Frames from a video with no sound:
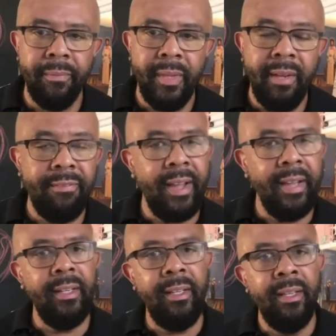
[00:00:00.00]
And
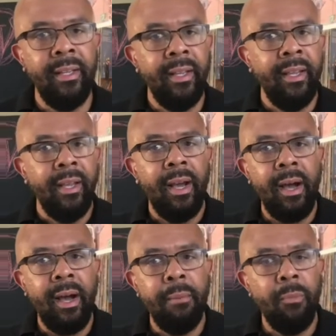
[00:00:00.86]
finally,
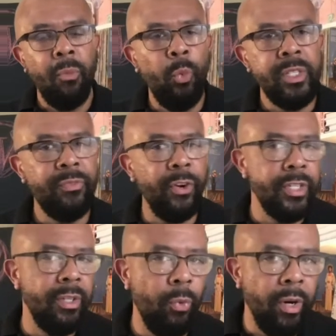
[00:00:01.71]
which
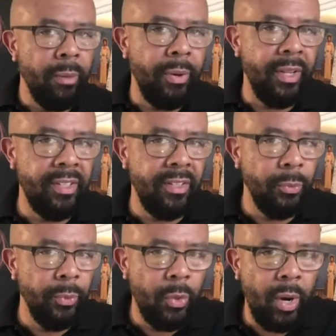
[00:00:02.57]
version of WordPress does
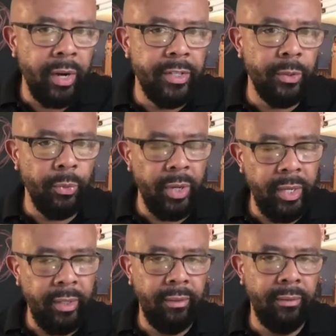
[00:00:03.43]
it require to run?